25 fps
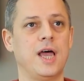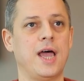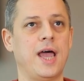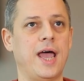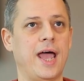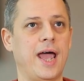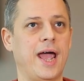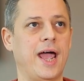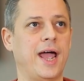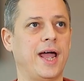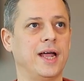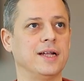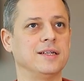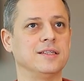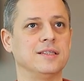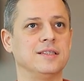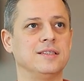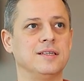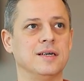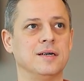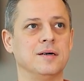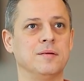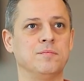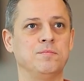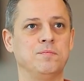And
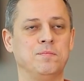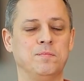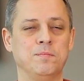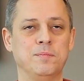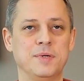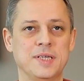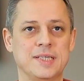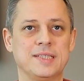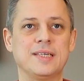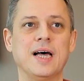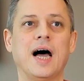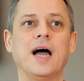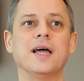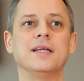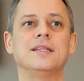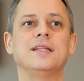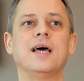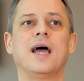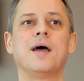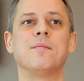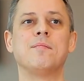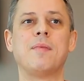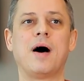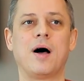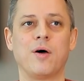beside
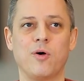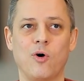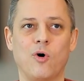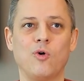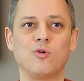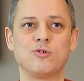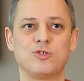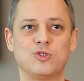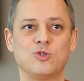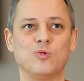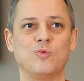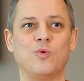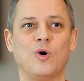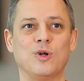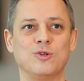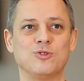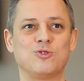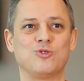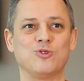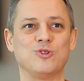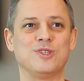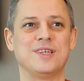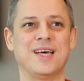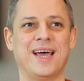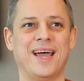them, I also want
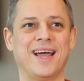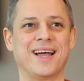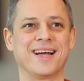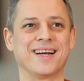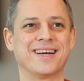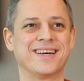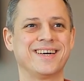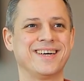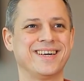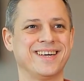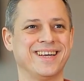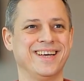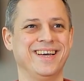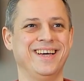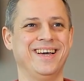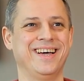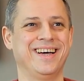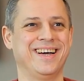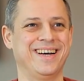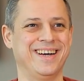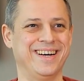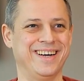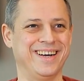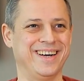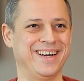to thank
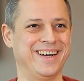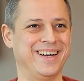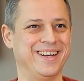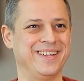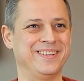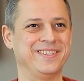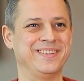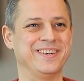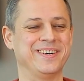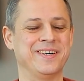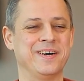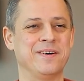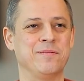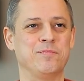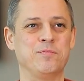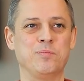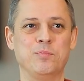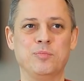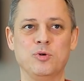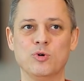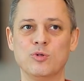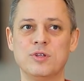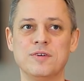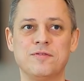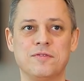the
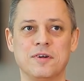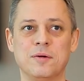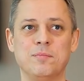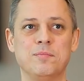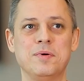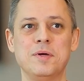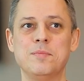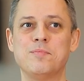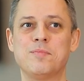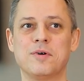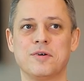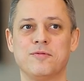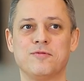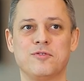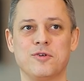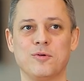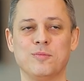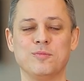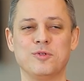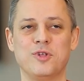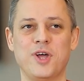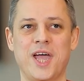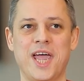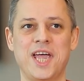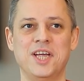beautiful people
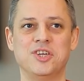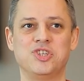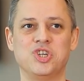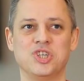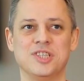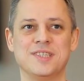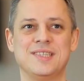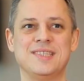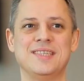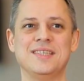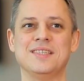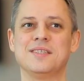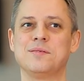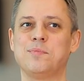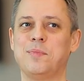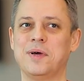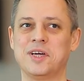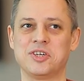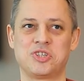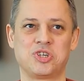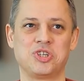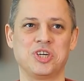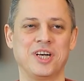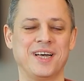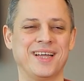from the agency,
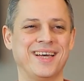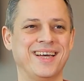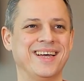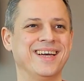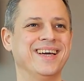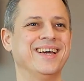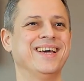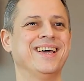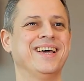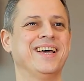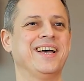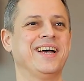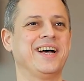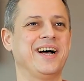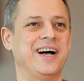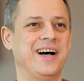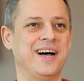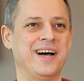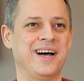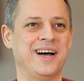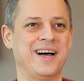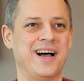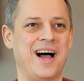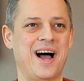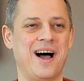especially
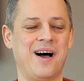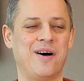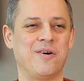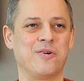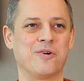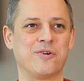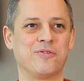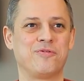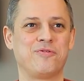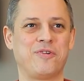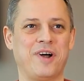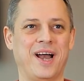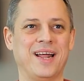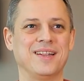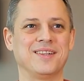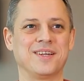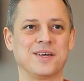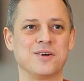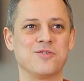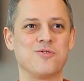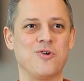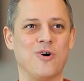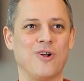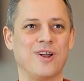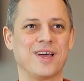our friend
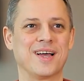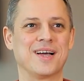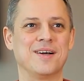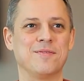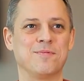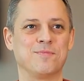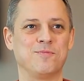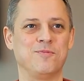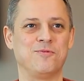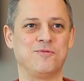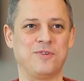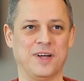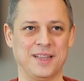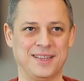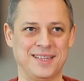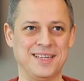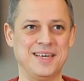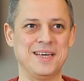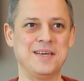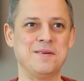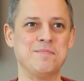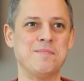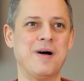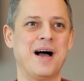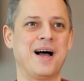and colleague
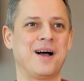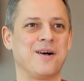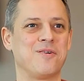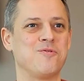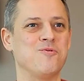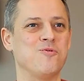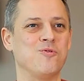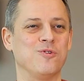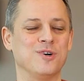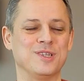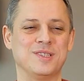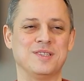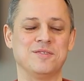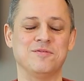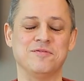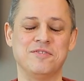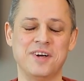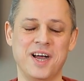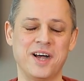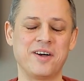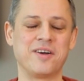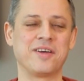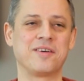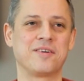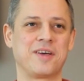Fatima, who was
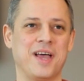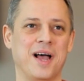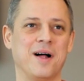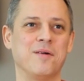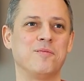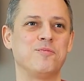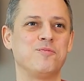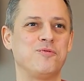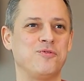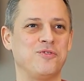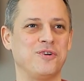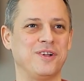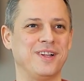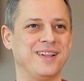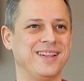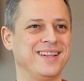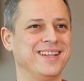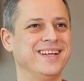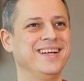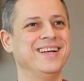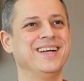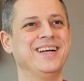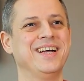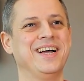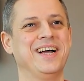very helpful
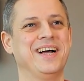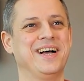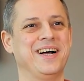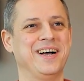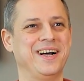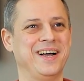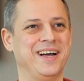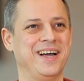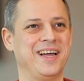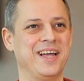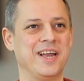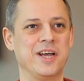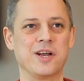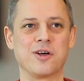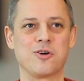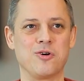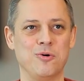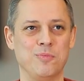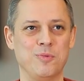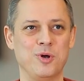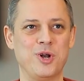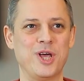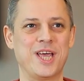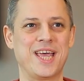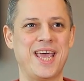in the
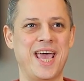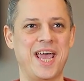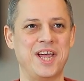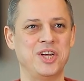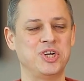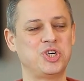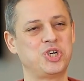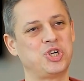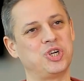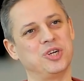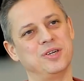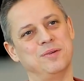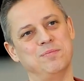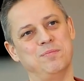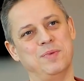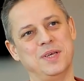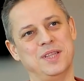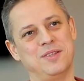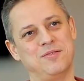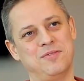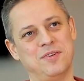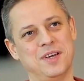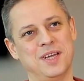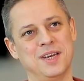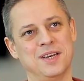communication
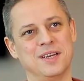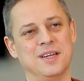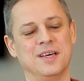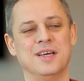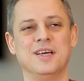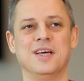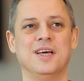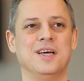between